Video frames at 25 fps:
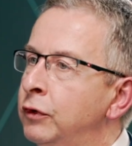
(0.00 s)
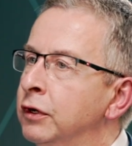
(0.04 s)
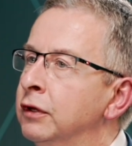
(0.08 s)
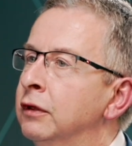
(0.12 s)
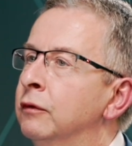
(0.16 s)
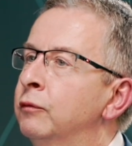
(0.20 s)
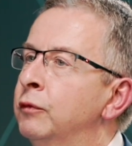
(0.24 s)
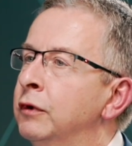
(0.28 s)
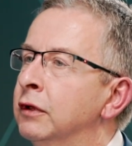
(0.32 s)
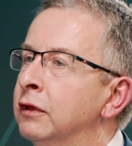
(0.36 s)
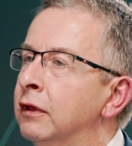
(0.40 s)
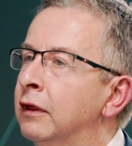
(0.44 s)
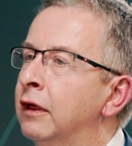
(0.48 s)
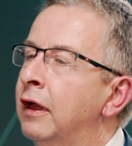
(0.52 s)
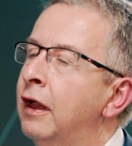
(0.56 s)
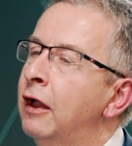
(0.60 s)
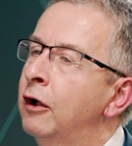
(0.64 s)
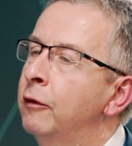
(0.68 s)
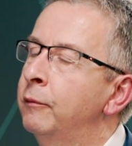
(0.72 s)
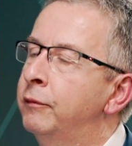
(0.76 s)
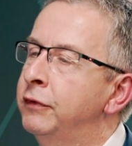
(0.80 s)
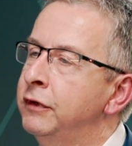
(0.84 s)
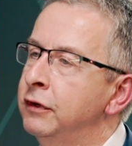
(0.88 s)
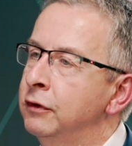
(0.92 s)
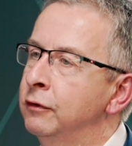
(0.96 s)
will will
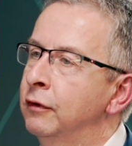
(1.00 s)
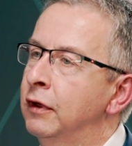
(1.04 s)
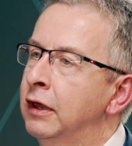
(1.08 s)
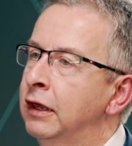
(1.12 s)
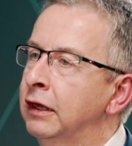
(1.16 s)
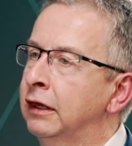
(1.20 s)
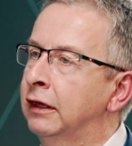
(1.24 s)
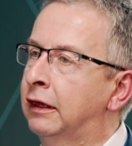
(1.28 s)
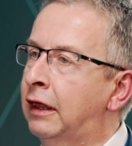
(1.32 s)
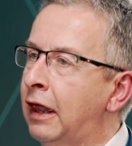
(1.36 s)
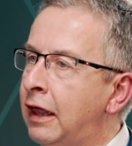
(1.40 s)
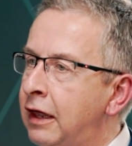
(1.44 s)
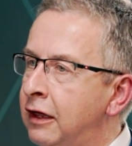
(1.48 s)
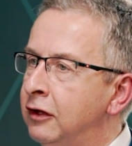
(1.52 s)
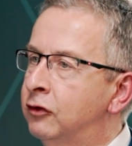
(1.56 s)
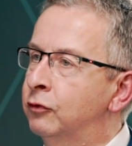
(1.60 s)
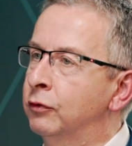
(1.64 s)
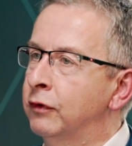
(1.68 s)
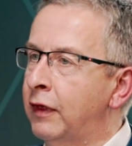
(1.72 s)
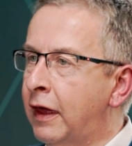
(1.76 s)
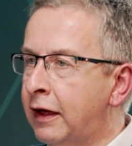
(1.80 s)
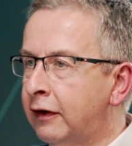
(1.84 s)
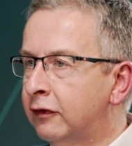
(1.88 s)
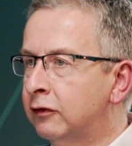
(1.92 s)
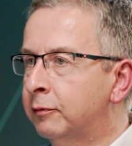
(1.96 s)
help you engage
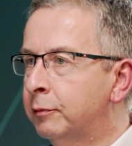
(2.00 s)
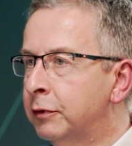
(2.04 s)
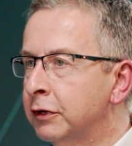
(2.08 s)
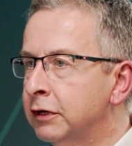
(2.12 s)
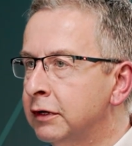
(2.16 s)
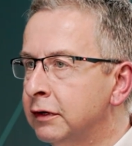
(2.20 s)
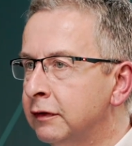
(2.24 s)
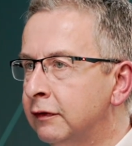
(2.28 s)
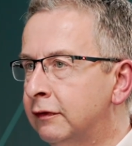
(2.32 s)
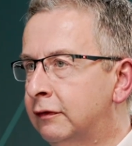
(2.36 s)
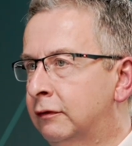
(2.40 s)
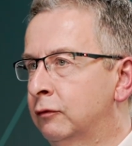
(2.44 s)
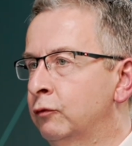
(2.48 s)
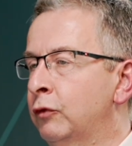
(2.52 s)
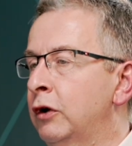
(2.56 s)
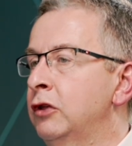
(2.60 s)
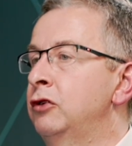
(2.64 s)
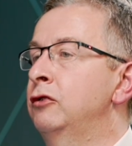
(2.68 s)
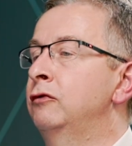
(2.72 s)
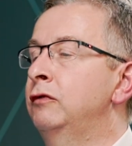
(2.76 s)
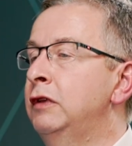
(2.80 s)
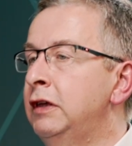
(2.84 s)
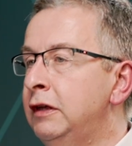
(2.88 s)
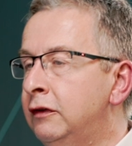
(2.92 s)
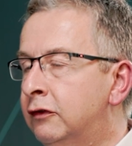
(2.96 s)
with experts when
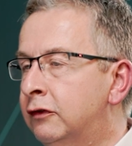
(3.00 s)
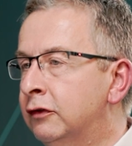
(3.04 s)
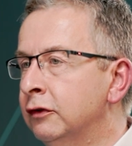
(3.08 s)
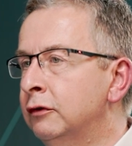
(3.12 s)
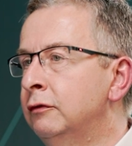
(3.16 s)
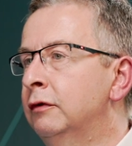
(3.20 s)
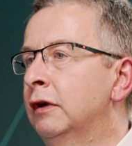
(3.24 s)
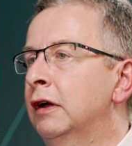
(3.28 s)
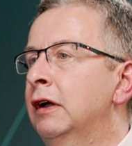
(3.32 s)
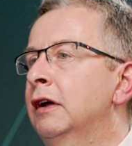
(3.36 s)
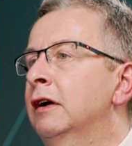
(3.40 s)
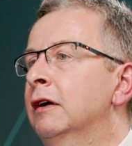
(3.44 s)
you need to,